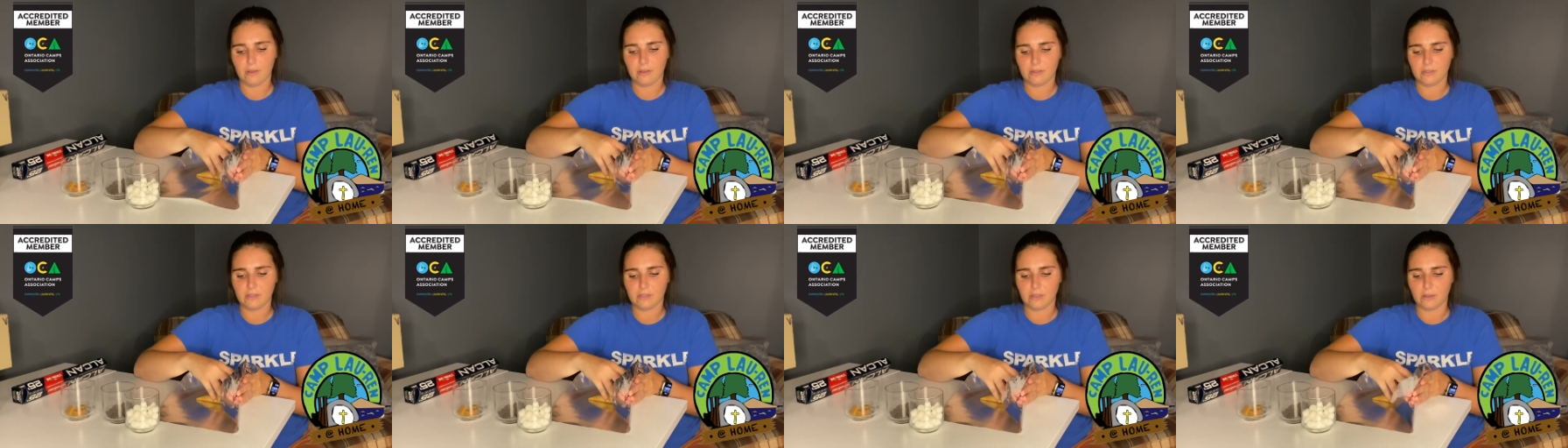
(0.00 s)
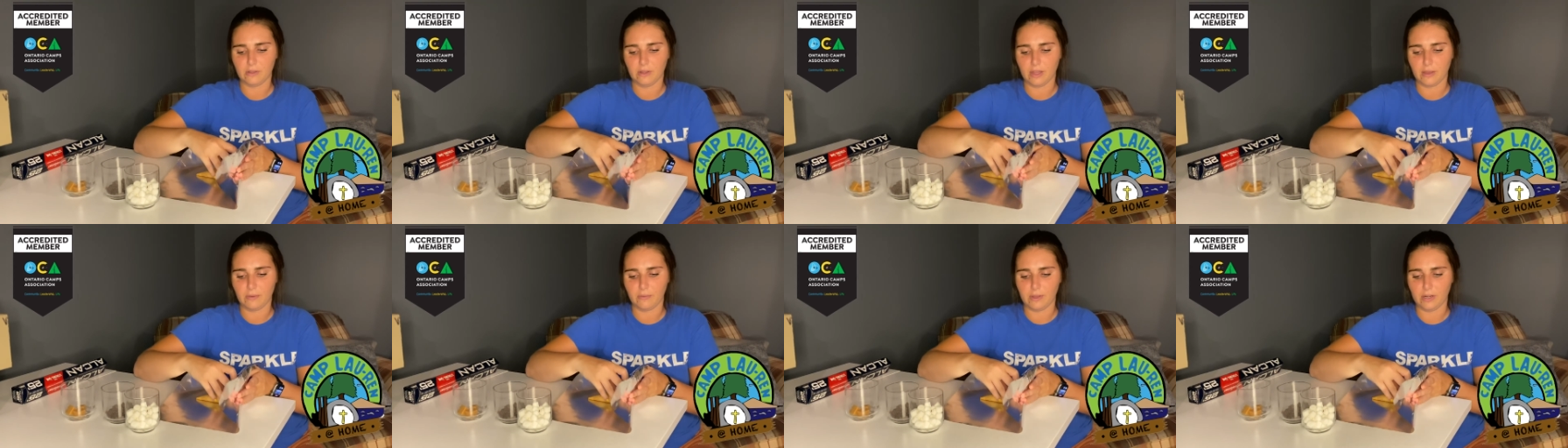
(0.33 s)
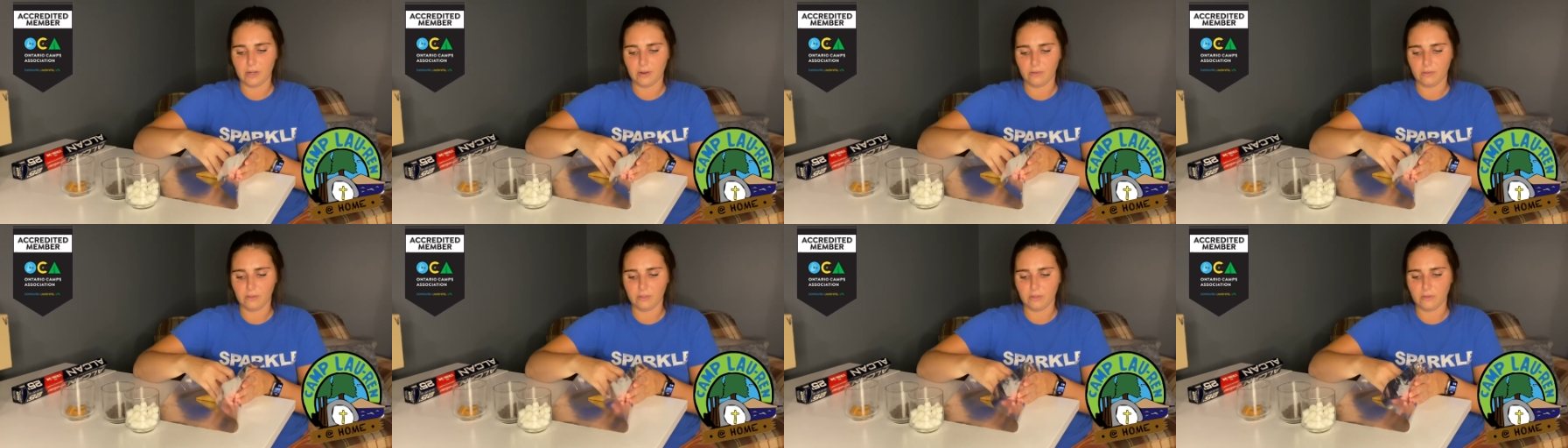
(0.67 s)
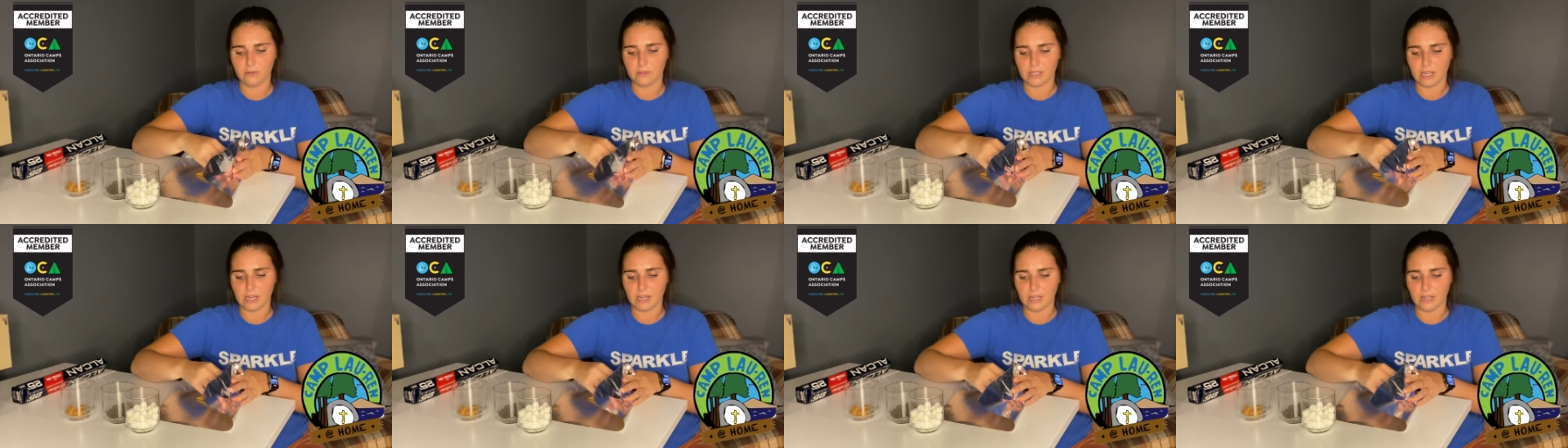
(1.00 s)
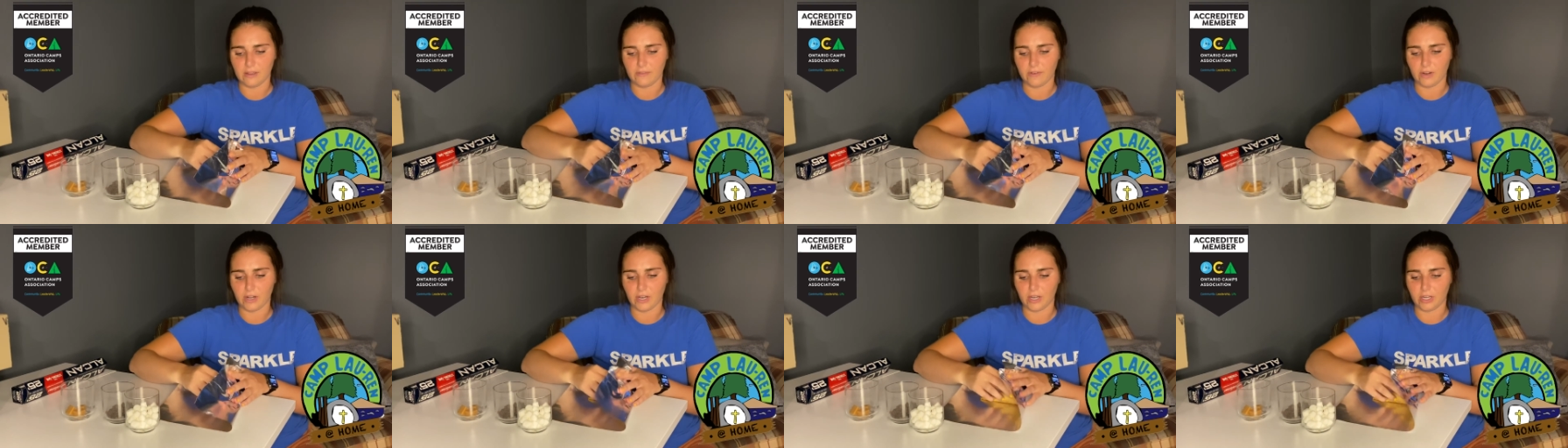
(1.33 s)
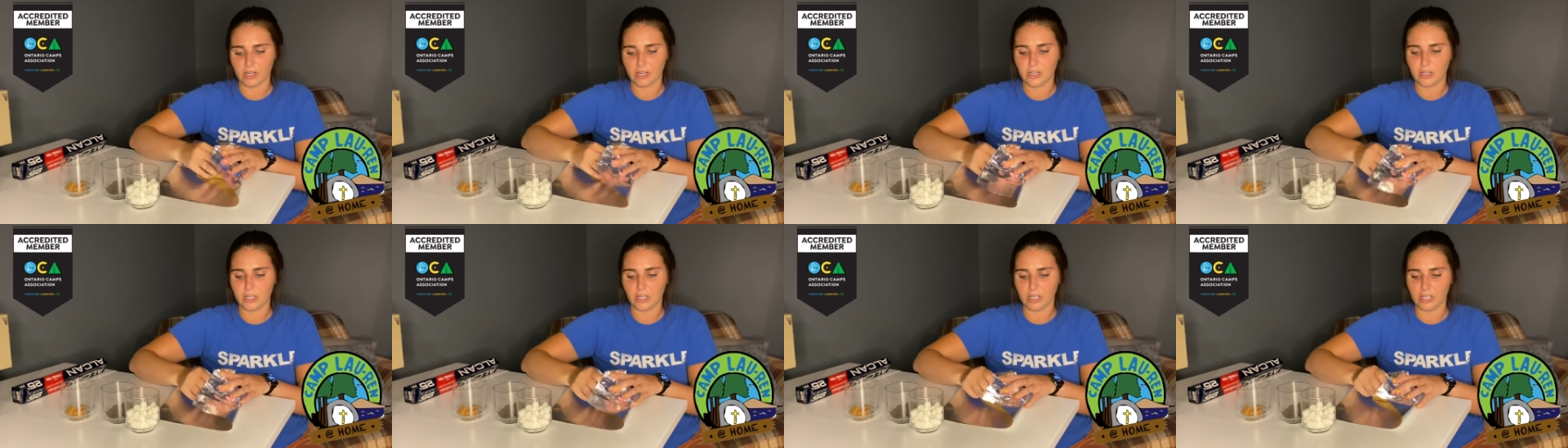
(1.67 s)
so that we don't lose any of our
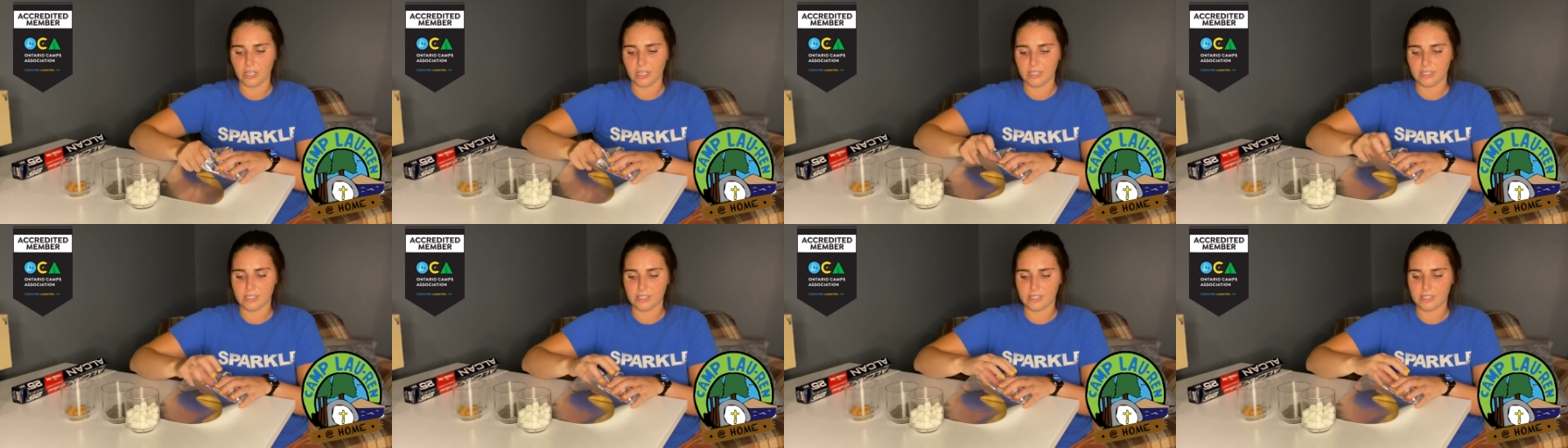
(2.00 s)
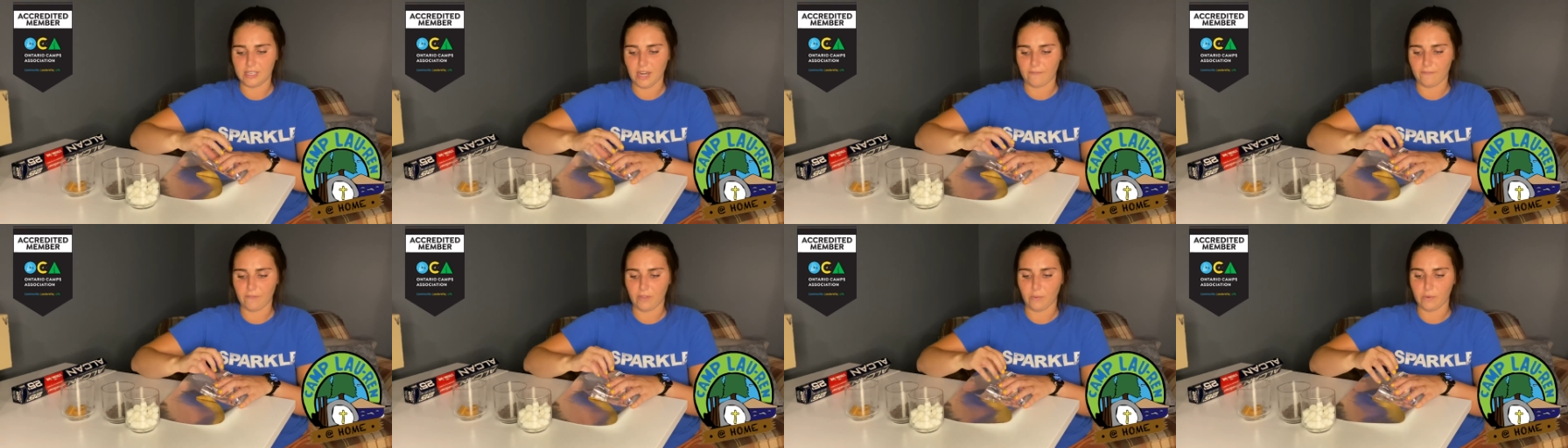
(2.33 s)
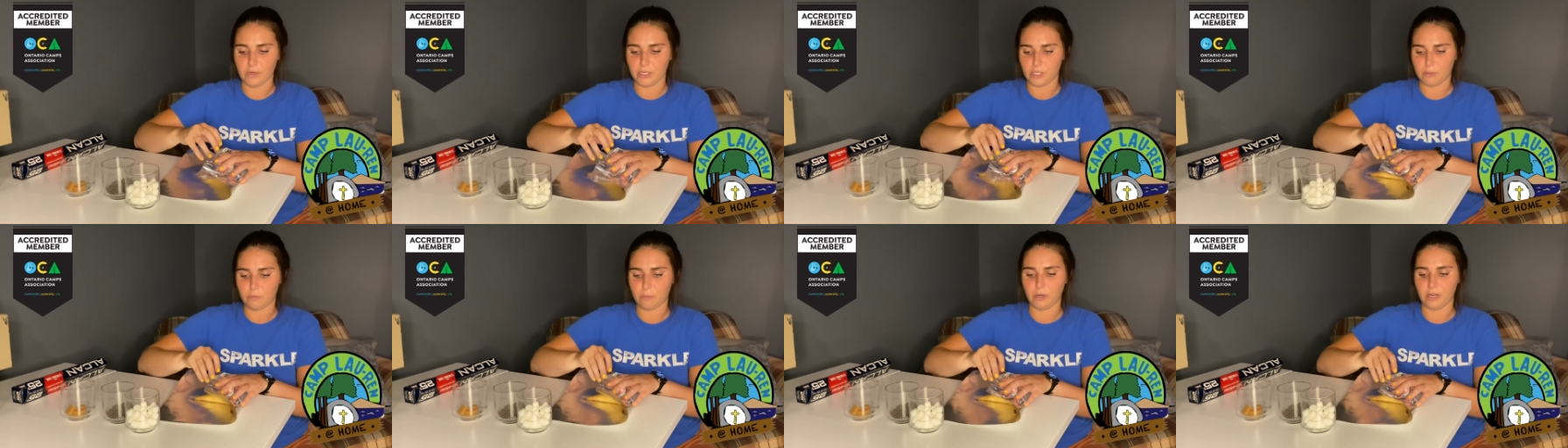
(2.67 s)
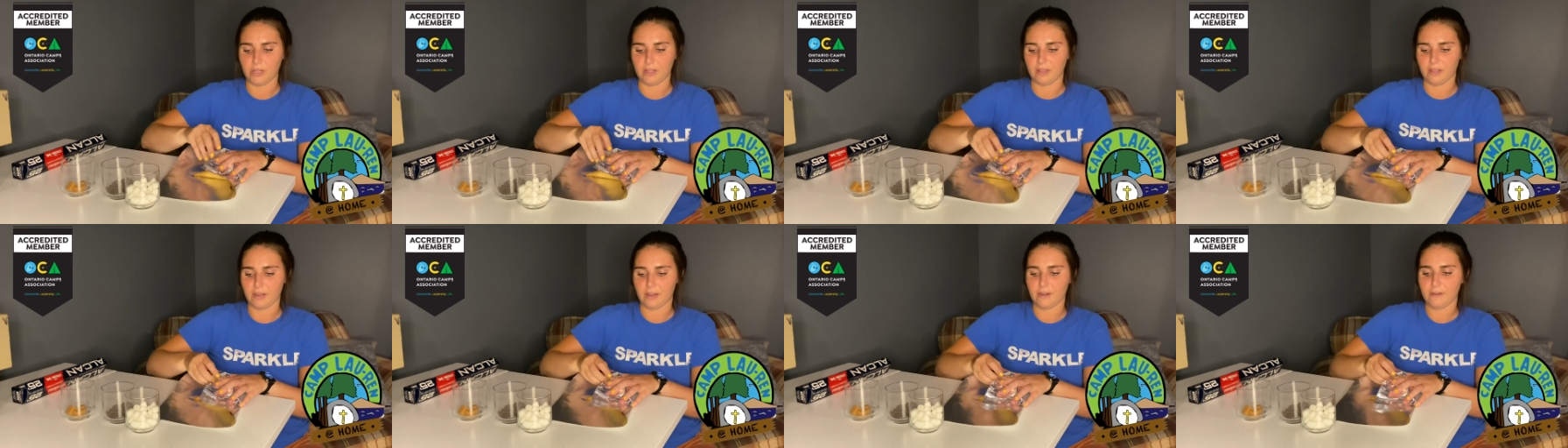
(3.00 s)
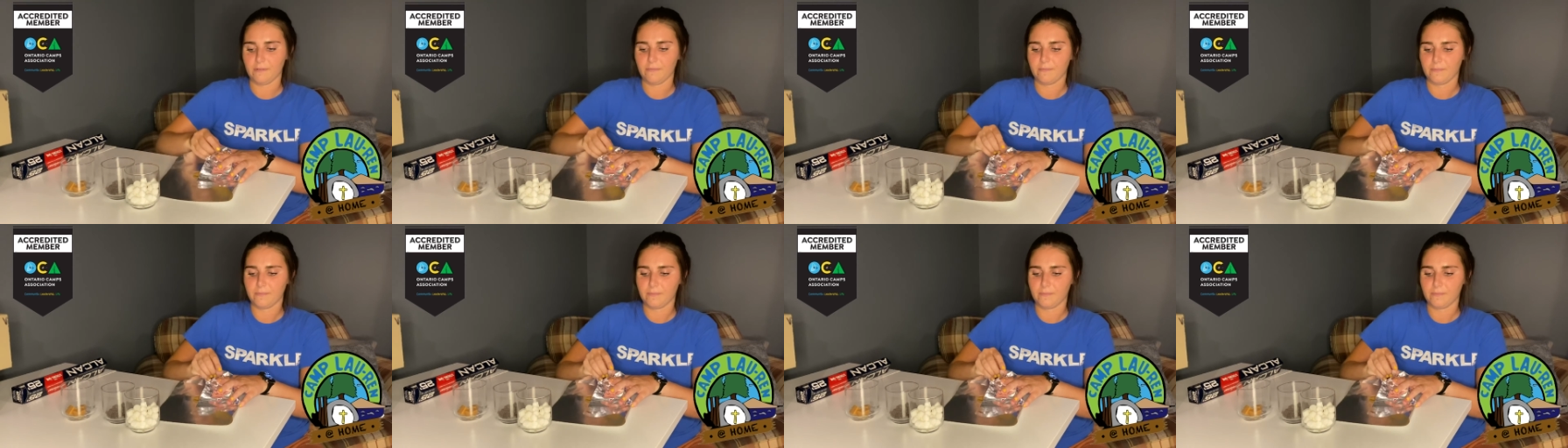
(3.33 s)
good stuff that we just put in there.